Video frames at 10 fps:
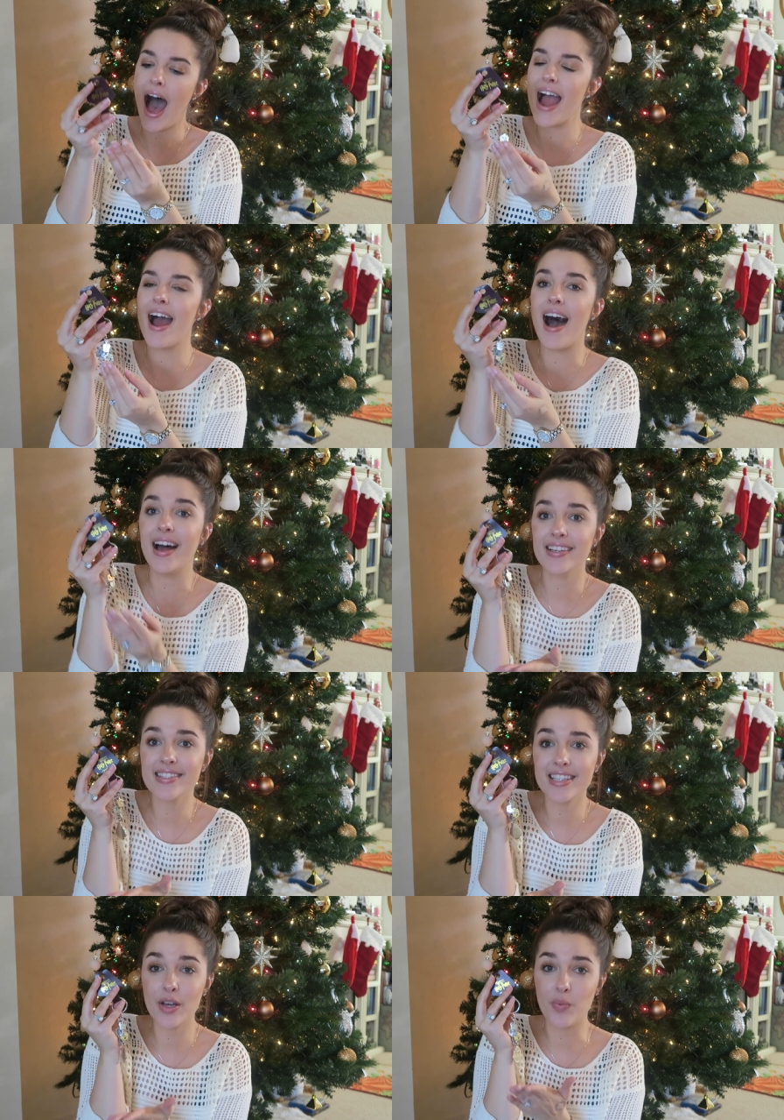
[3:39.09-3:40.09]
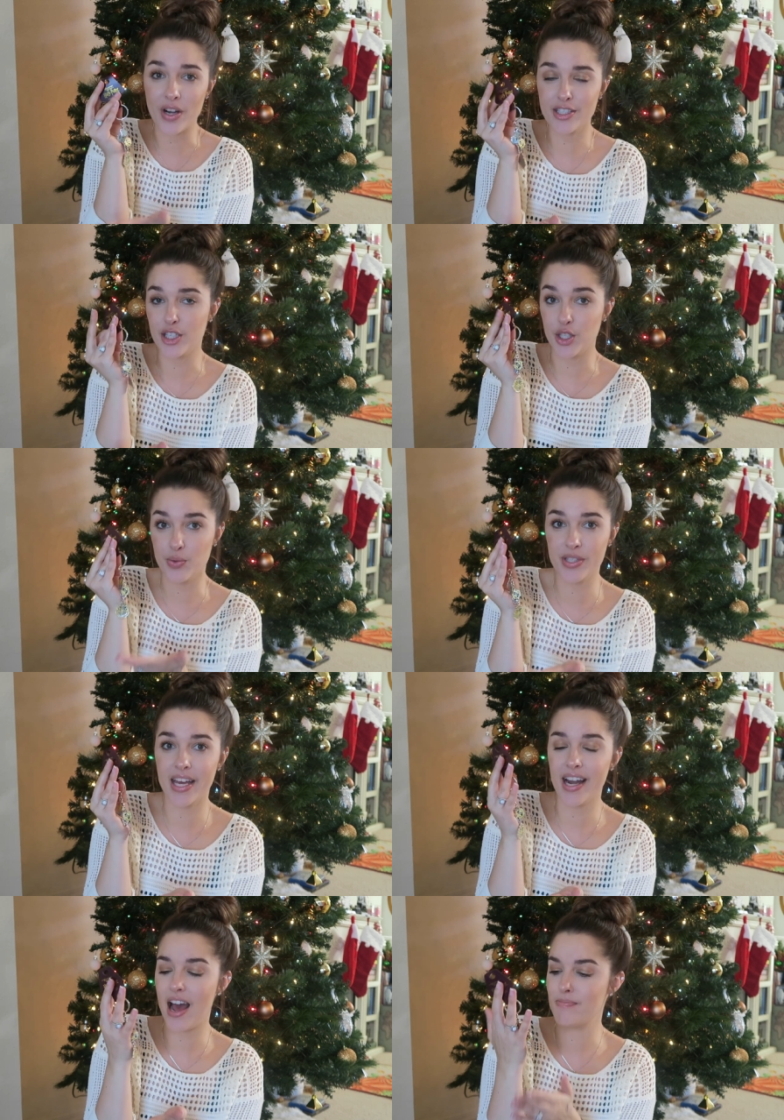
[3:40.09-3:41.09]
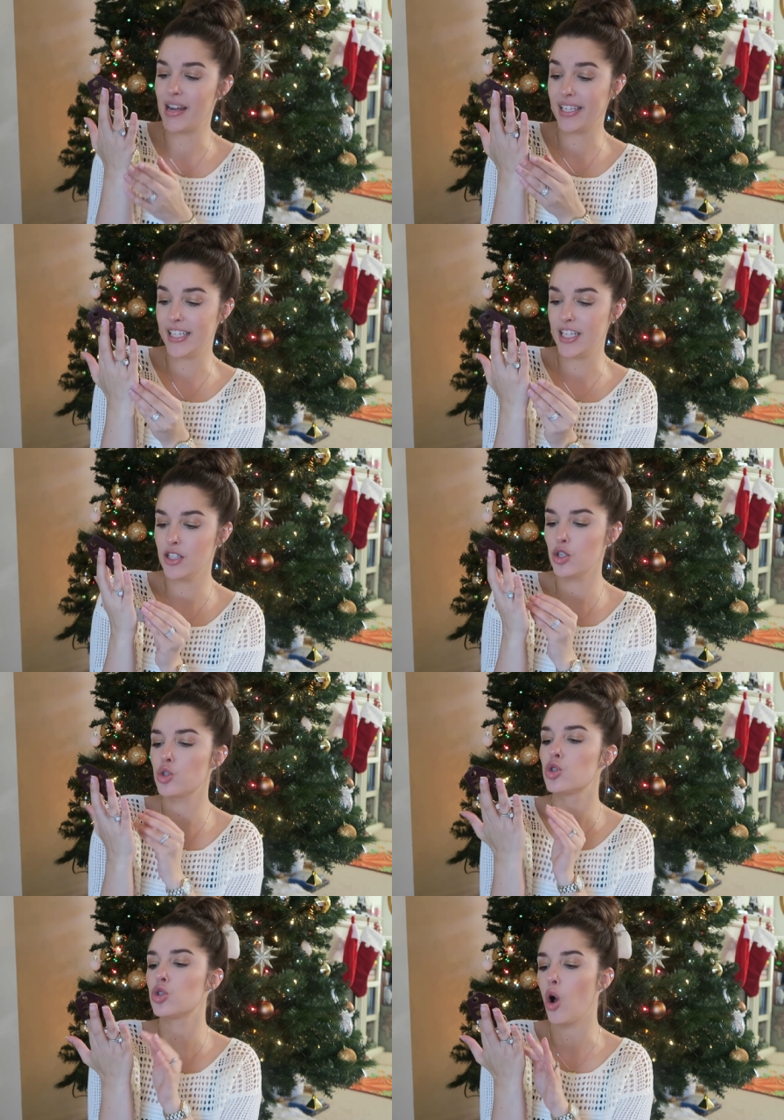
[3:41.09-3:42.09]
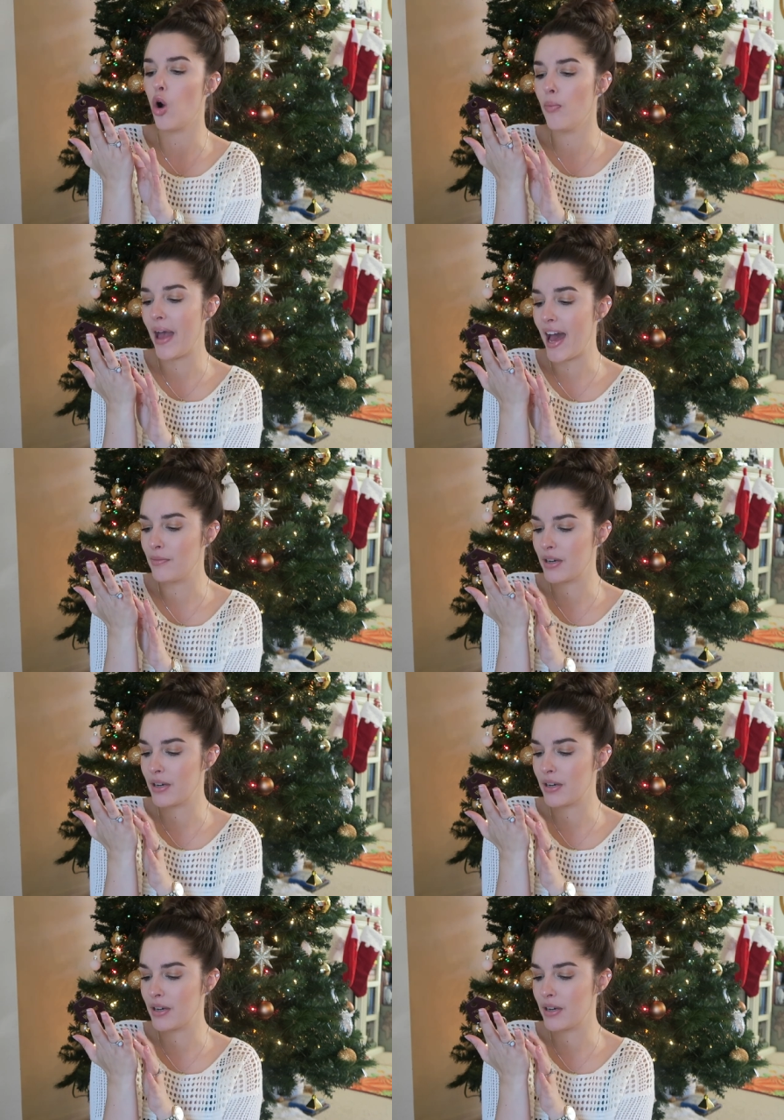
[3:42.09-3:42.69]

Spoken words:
I honestly want to use it on my keys so bad,